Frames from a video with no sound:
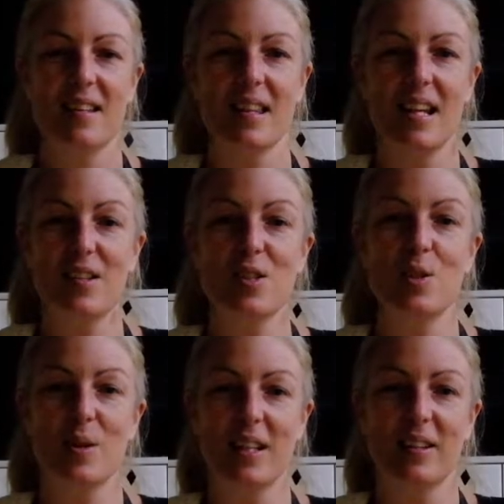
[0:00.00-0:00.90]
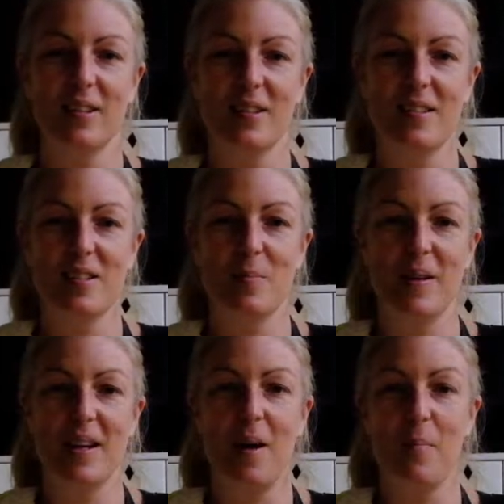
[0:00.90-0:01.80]
things you can learn to
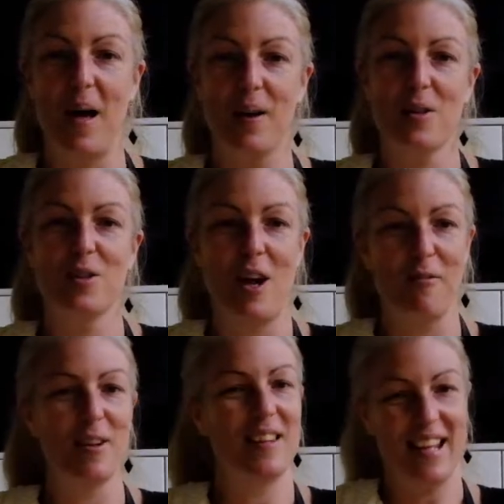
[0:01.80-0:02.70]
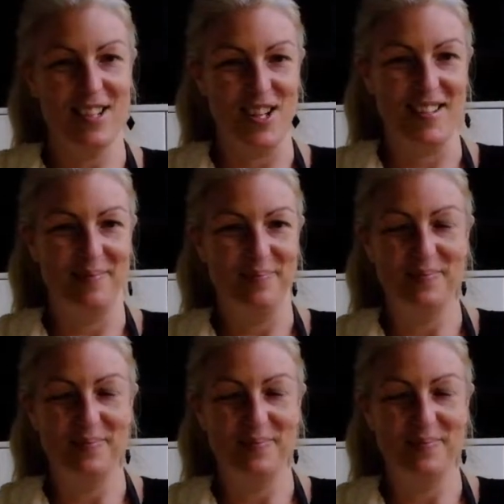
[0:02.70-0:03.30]
be a better chef in the kitchen.